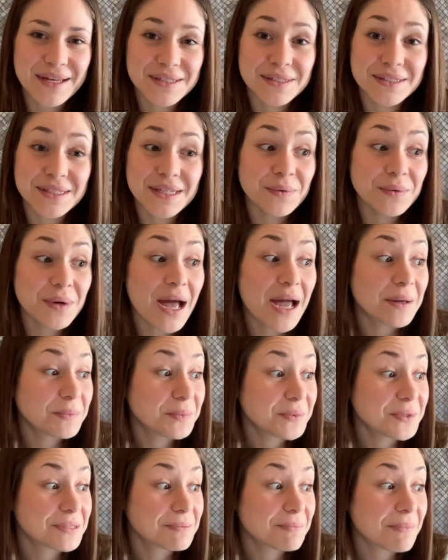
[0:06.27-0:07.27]
Today I'm
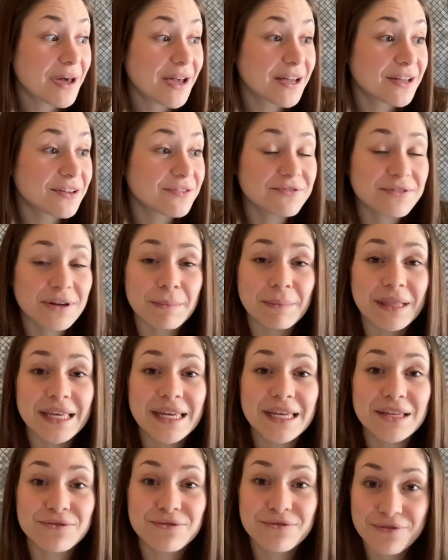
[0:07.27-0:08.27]
with my
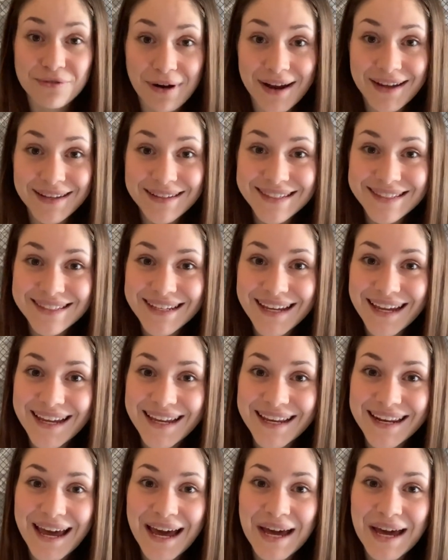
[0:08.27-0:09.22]
family in France and